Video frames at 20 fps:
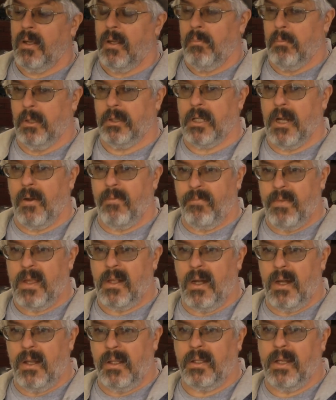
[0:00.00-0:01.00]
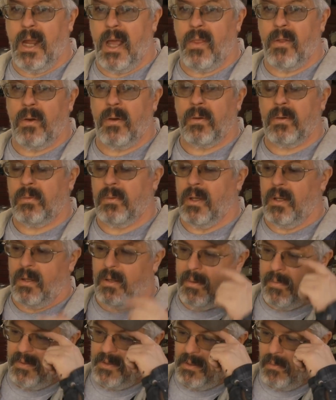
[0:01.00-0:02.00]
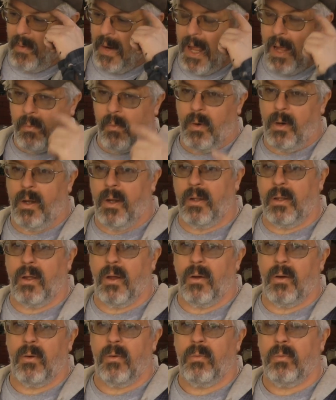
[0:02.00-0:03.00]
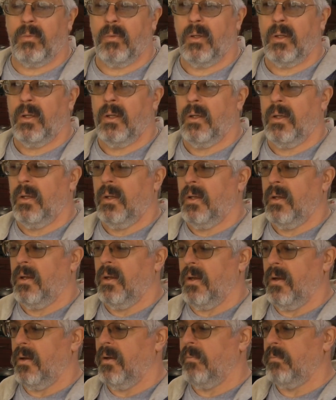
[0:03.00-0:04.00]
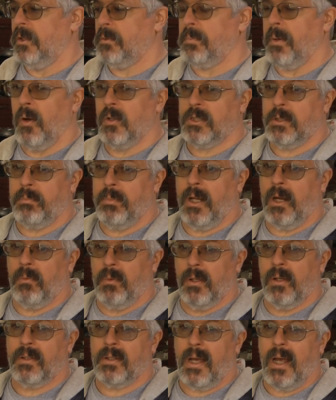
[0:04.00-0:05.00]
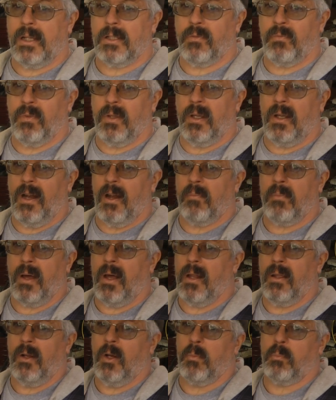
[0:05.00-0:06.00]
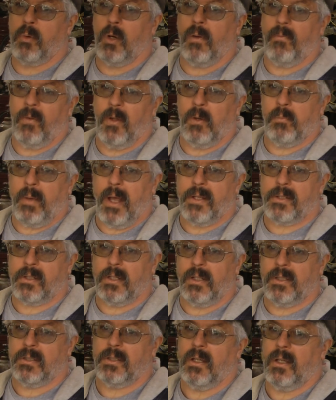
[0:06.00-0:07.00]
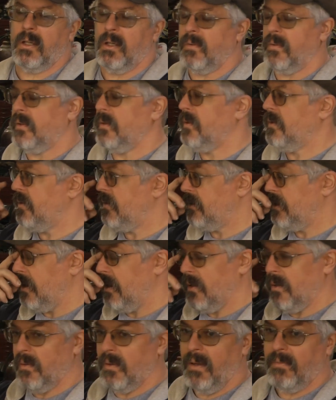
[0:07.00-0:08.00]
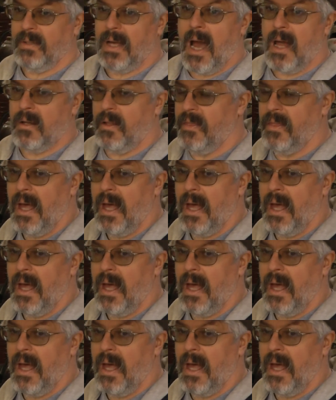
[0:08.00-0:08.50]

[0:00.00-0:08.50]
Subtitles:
but they're fitted together. It's the way I wanted to go. It's supposed to be a real nice fit. Everybody, you know, Brookville makes good stuff, so I've got